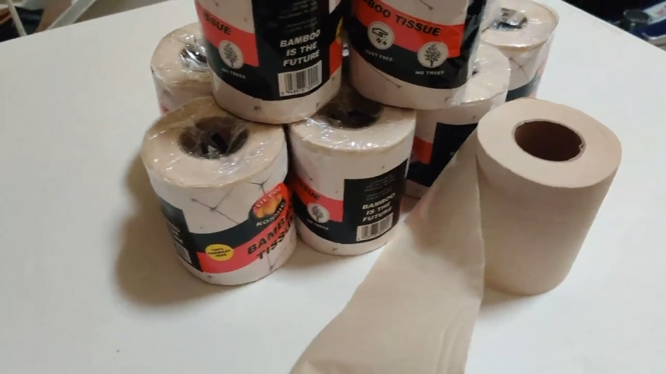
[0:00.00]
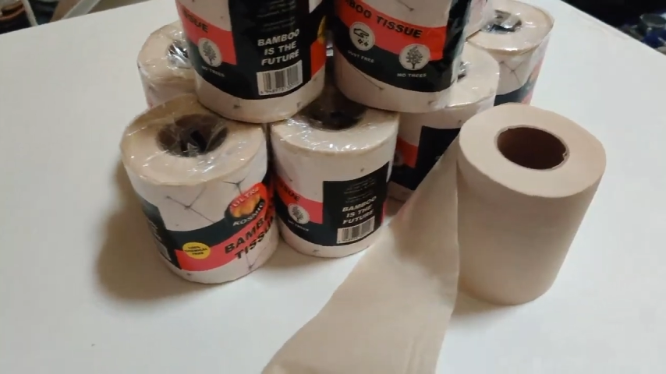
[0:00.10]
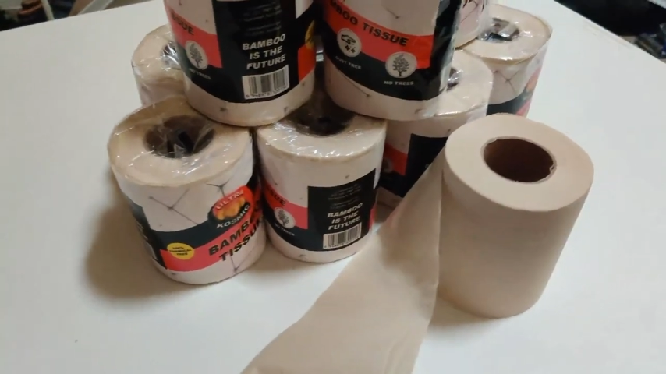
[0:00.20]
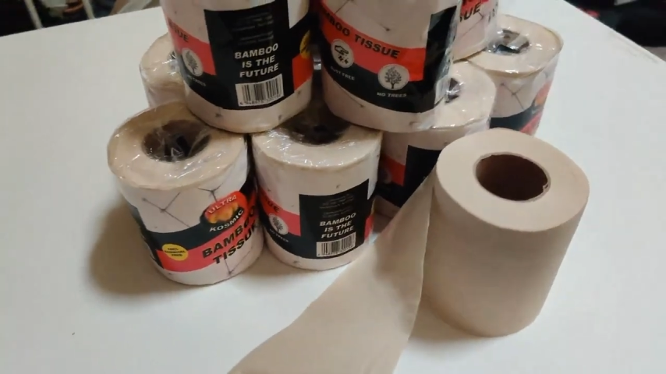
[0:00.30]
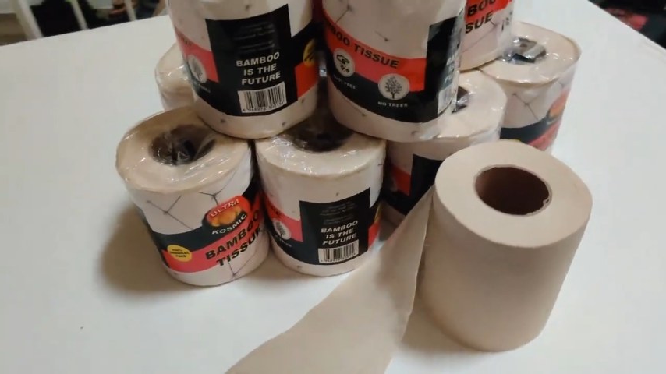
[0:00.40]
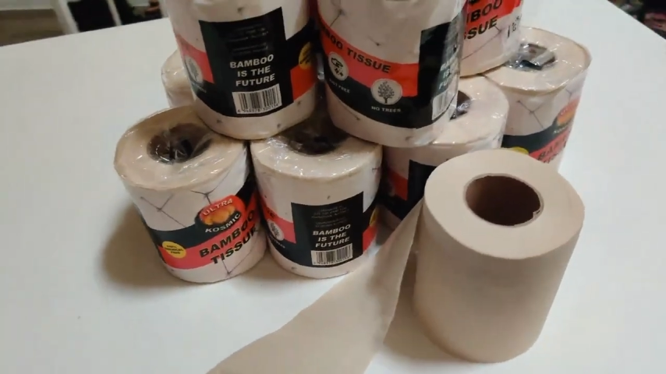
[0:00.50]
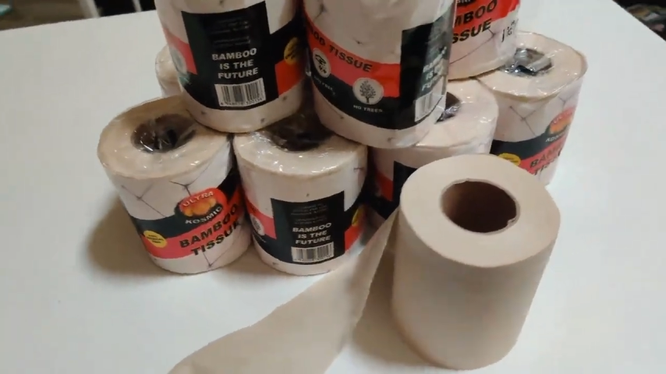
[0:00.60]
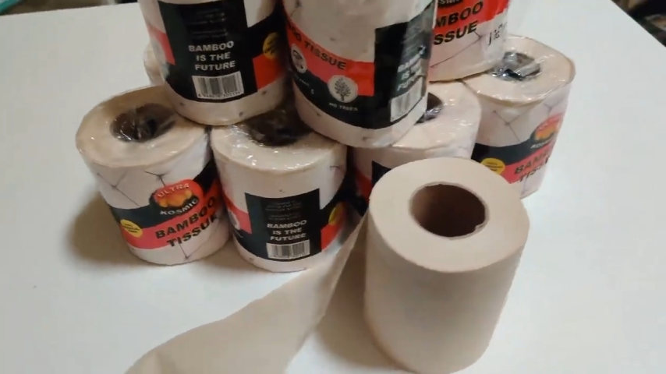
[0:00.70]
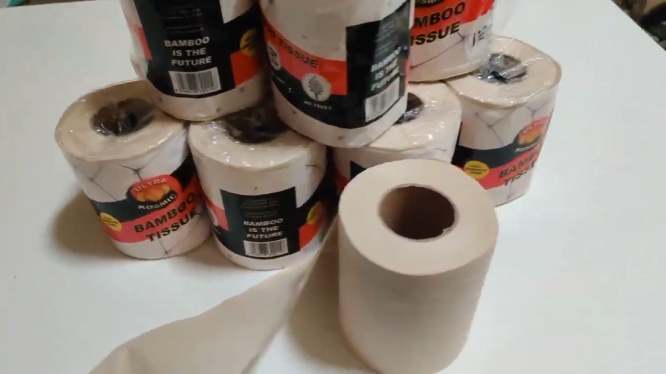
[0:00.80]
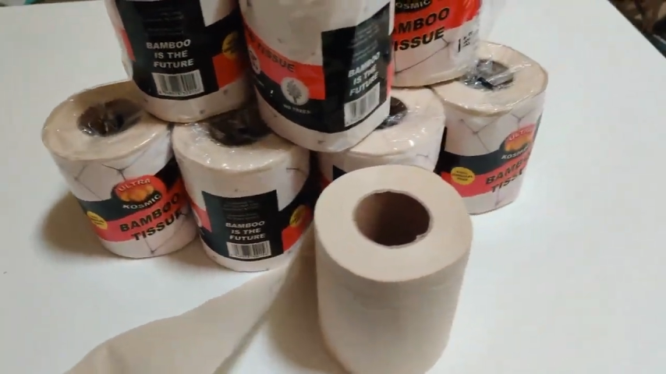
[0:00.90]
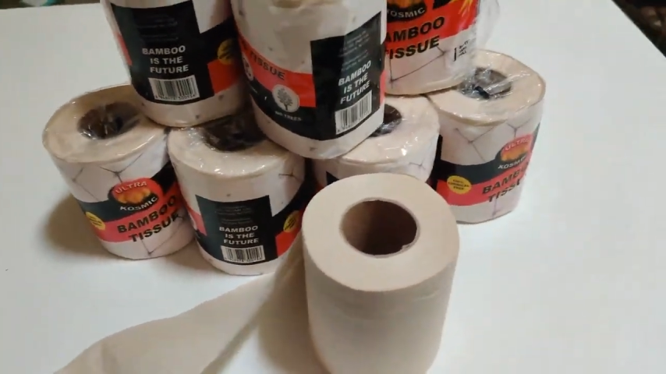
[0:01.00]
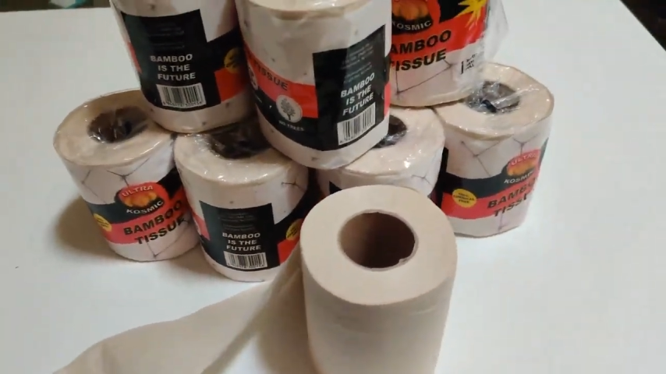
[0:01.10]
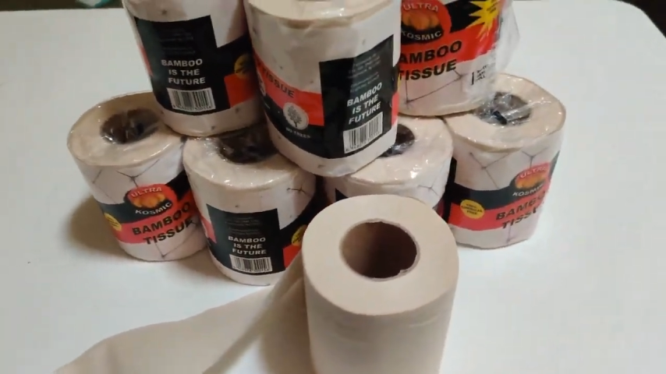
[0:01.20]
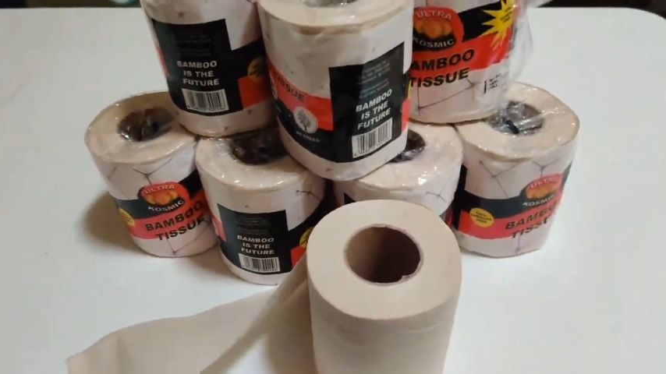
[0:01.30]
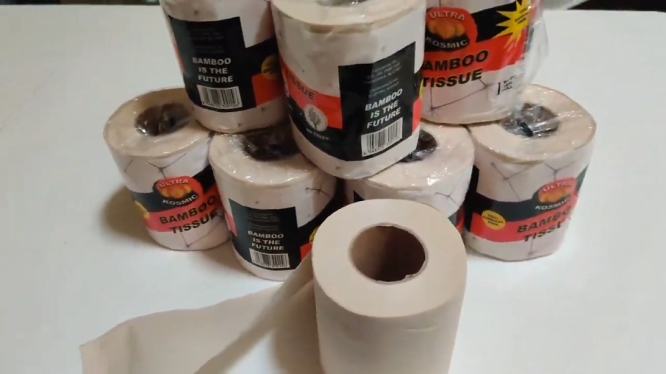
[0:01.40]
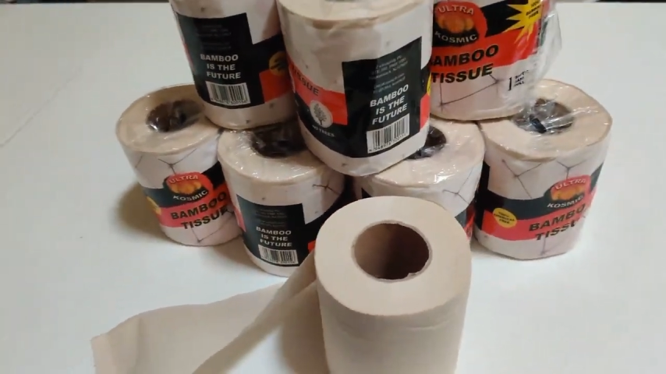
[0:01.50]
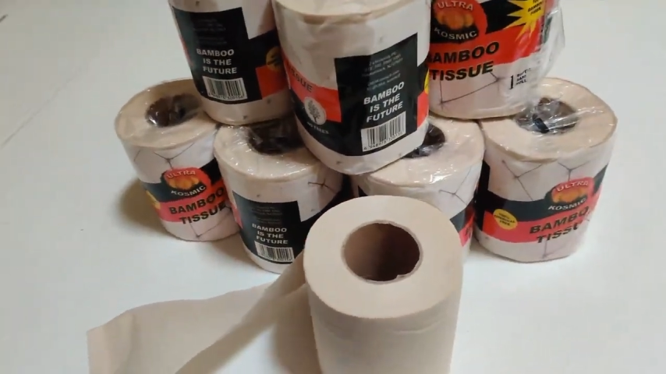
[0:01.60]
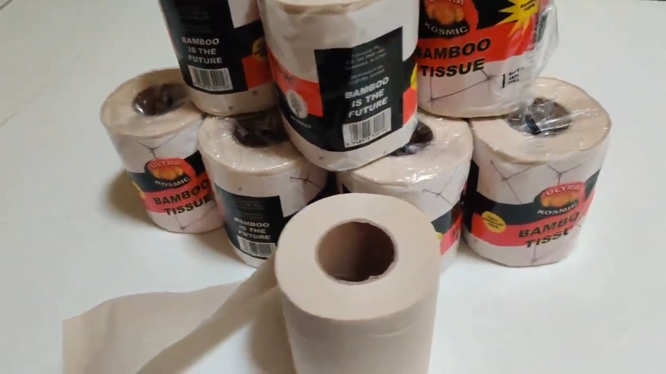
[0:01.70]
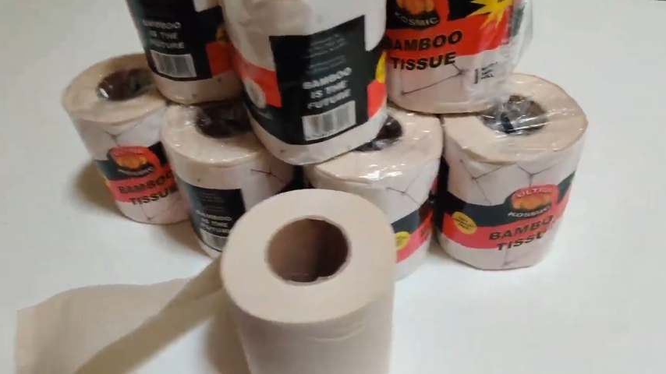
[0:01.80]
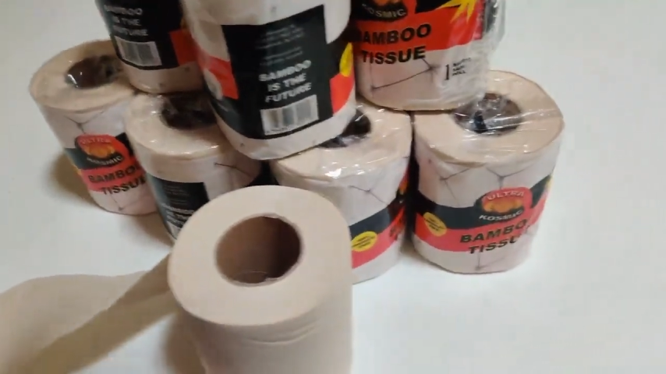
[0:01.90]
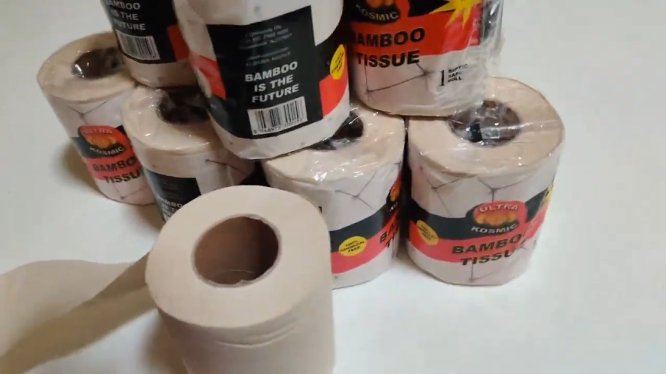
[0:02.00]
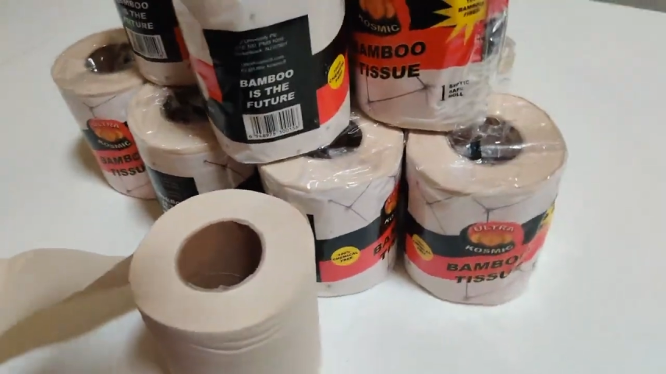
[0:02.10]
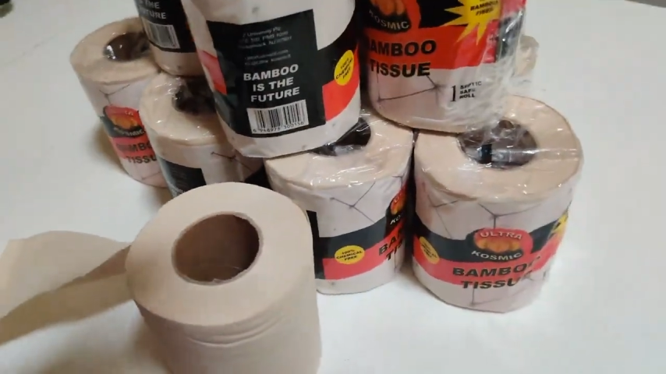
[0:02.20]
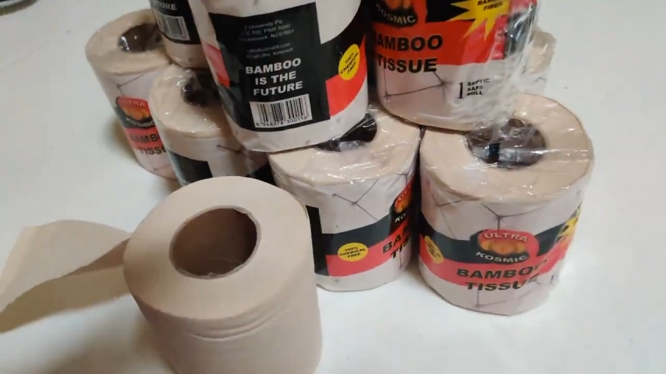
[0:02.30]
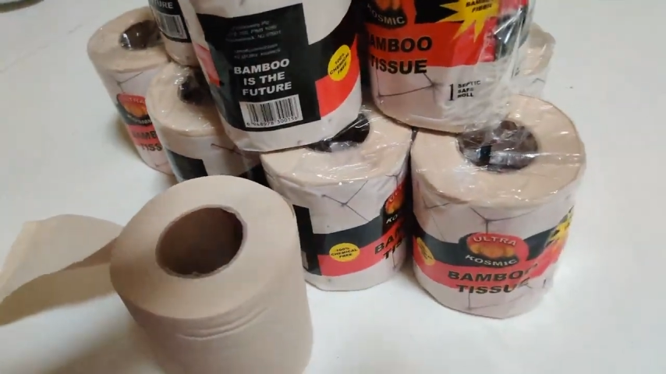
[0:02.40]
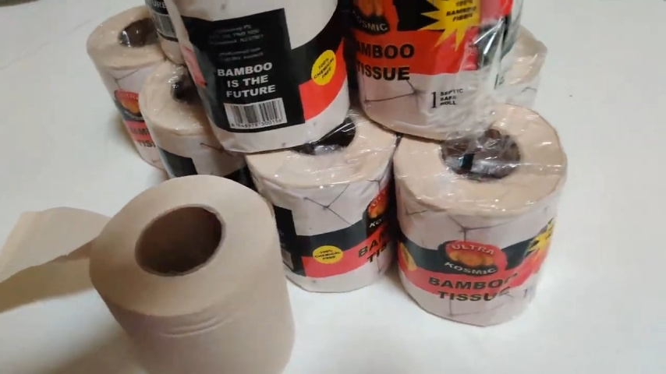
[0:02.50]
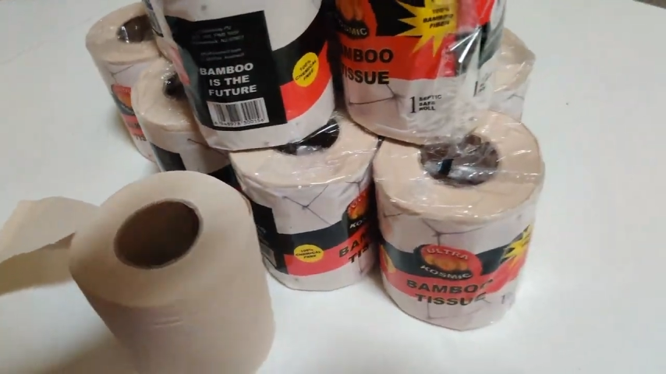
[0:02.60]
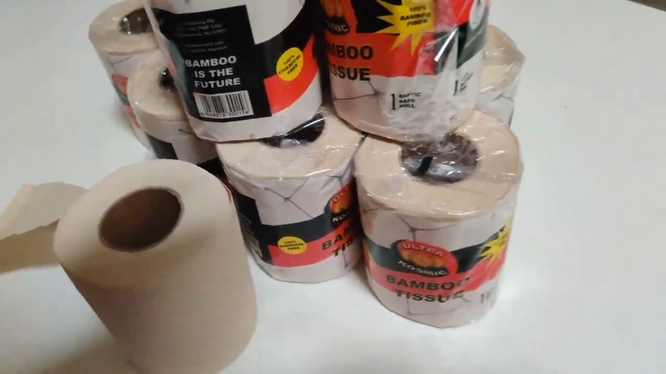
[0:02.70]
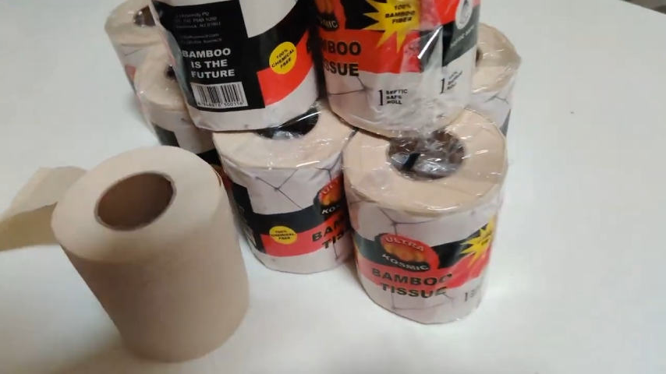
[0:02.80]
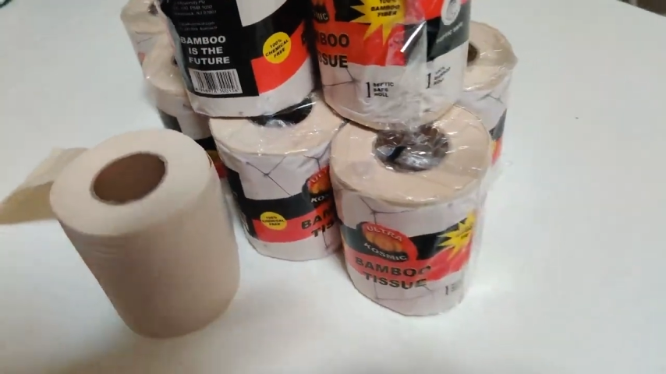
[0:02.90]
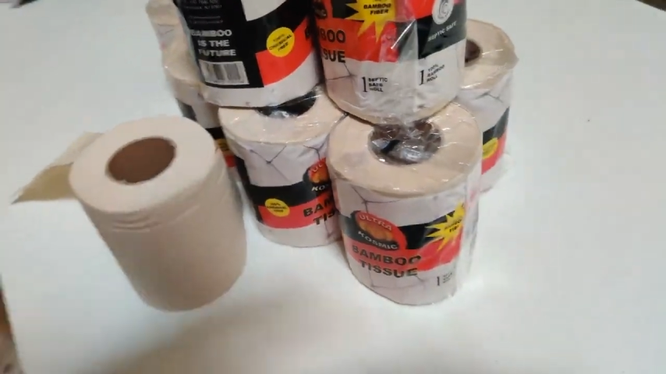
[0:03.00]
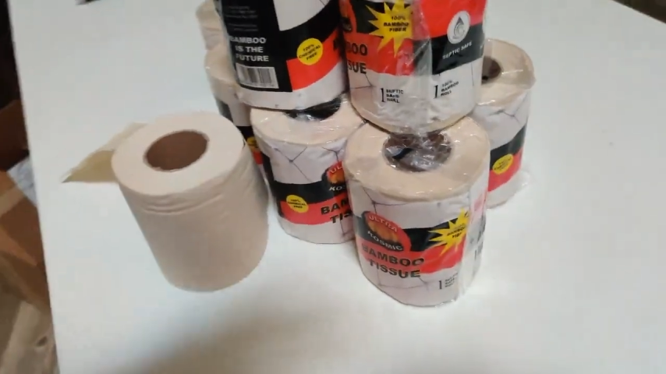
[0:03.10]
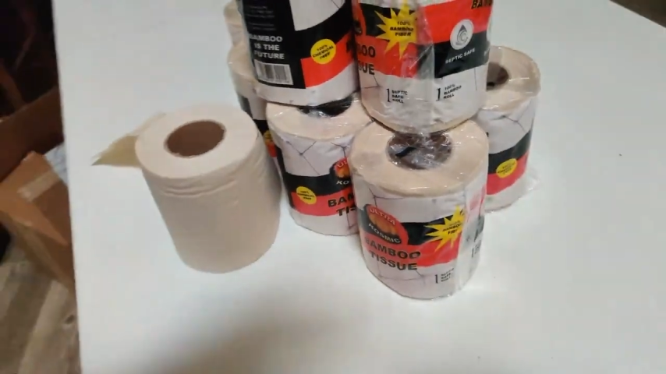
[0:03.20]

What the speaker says: Nobody's mouth can be seen.